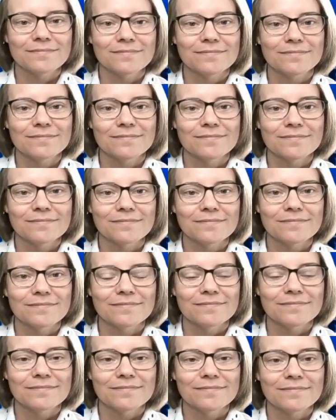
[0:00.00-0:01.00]

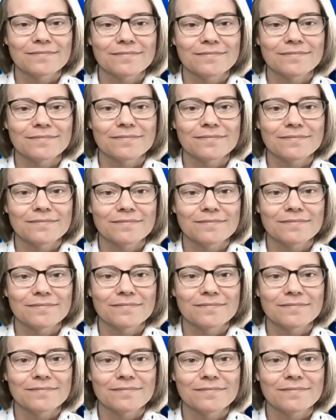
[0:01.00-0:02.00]

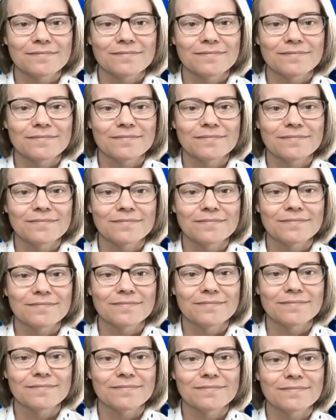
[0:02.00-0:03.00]

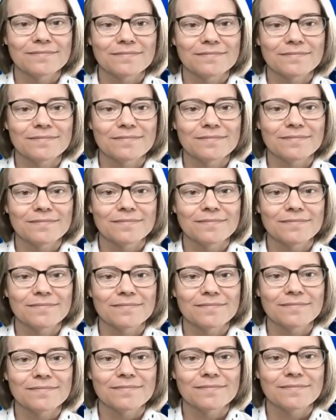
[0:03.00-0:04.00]

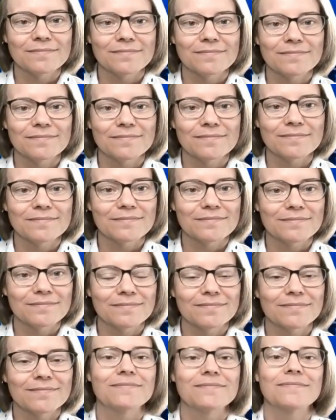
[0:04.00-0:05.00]

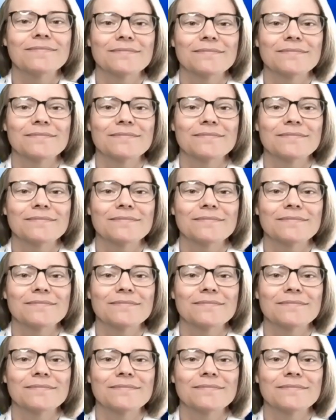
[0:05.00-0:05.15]
This person isn't speaking.